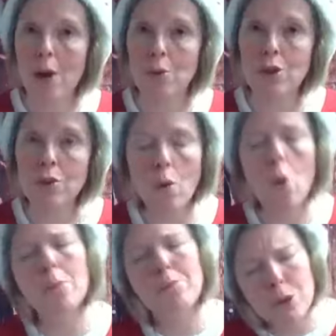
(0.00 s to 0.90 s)
out
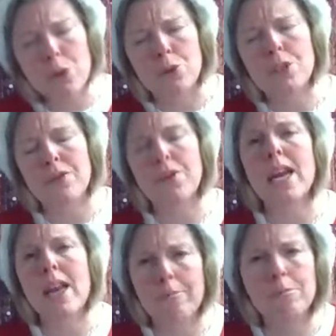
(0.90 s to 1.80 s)
or boots if
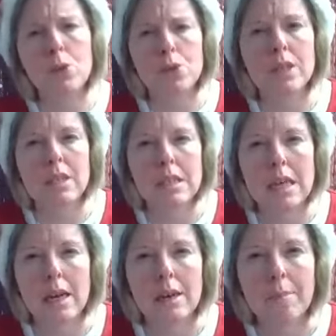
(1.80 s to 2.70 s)
they have boots
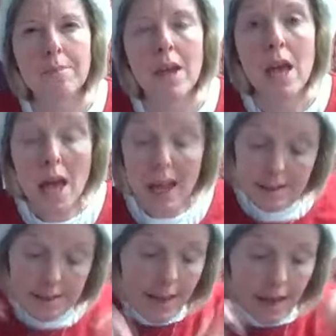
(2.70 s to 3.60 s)
instead.
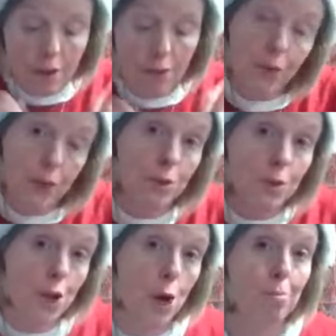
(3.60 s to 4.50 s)
And Santa
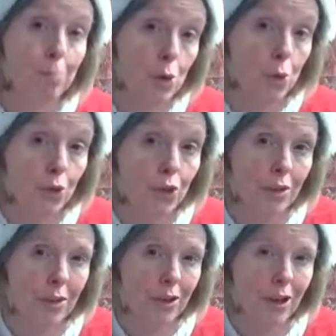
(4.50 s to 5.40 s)
fills their
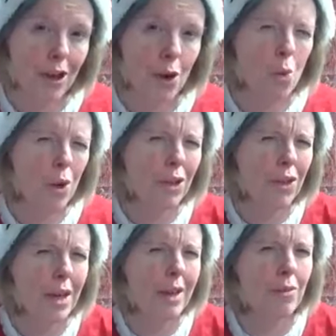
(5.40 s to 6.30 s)
boots. What do you
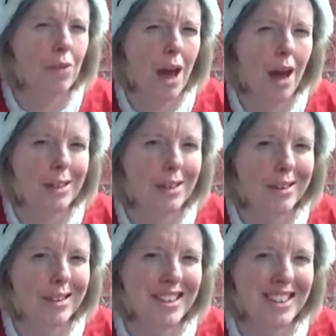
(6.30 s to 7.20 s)
think of that?
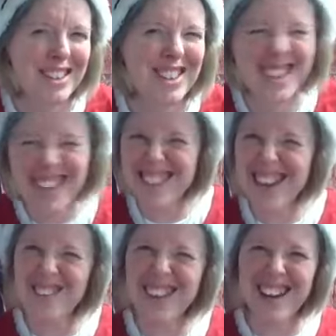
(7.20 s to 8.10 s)
Does that
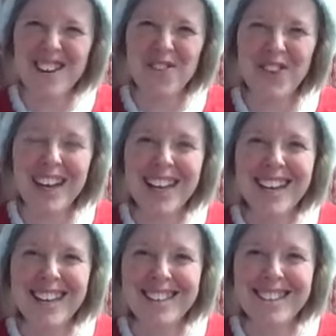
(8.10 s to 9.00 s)
sound kind of
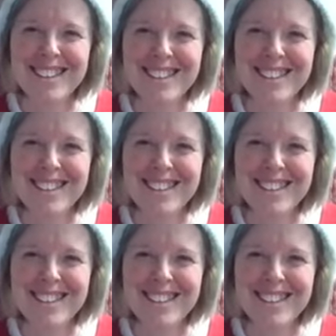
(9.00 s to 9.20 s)
funny?